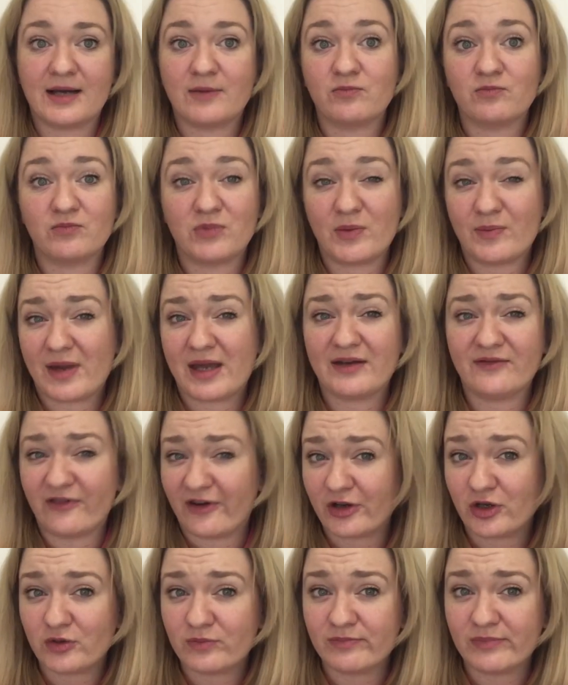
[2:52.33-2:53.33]
and we made
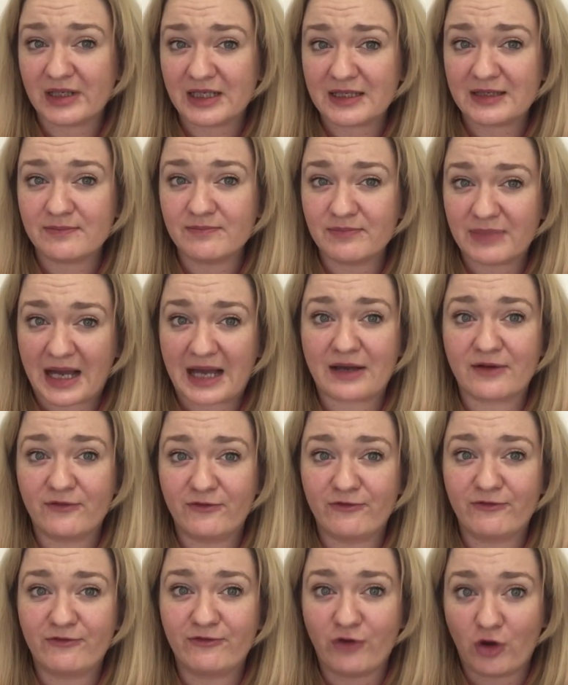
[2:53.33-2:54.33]
very good money back
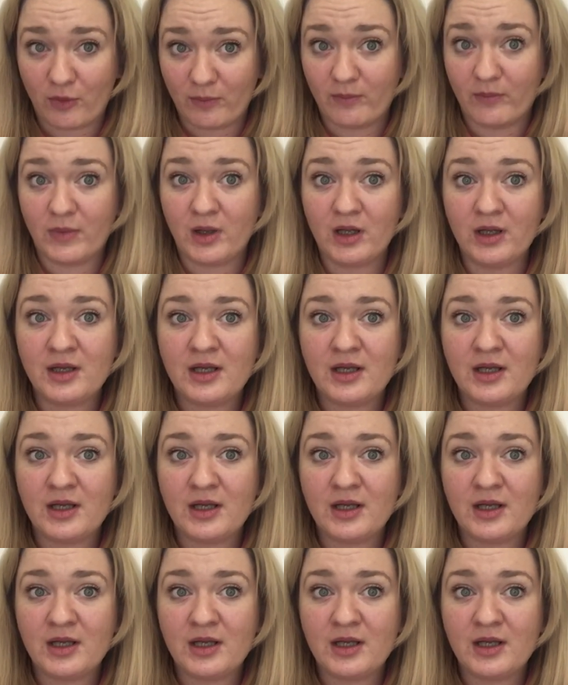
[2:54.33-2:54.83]
from.